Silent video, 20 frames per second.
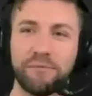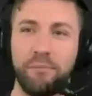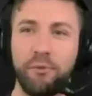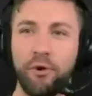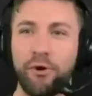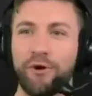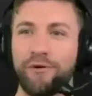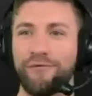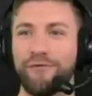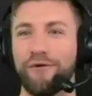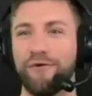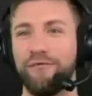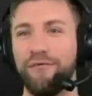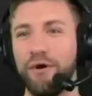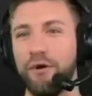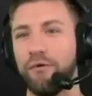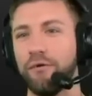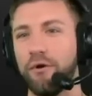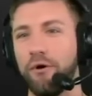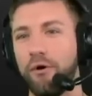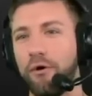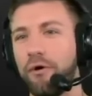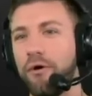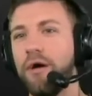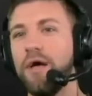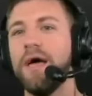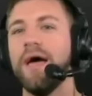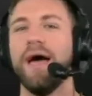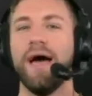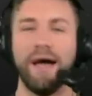point or for a field goal.
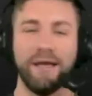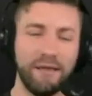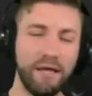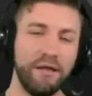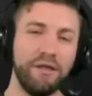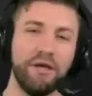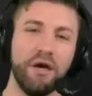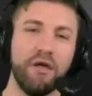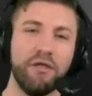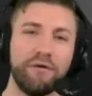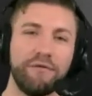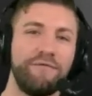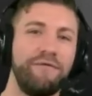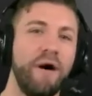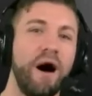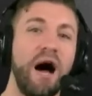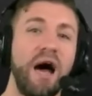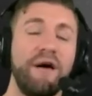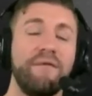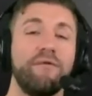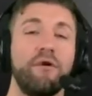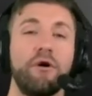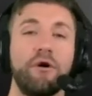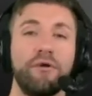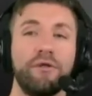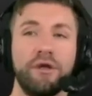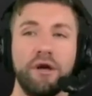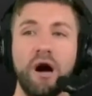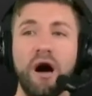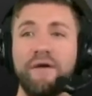And then the other five are
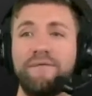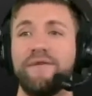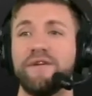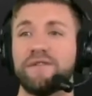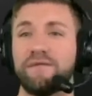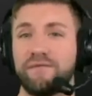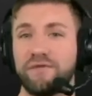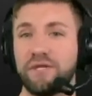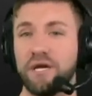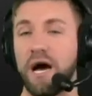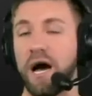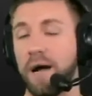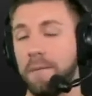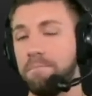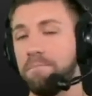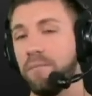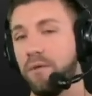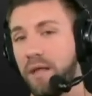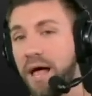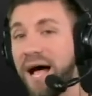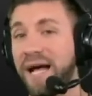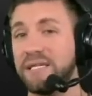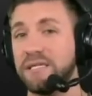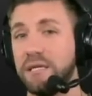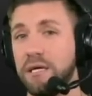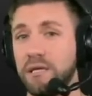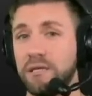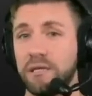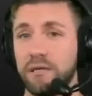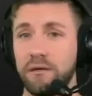on the offensive side. Last
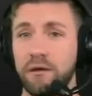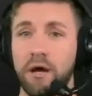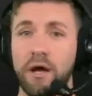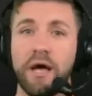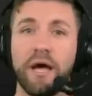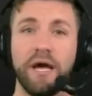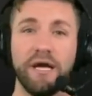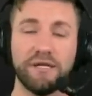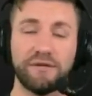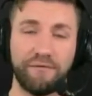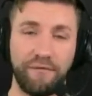season, his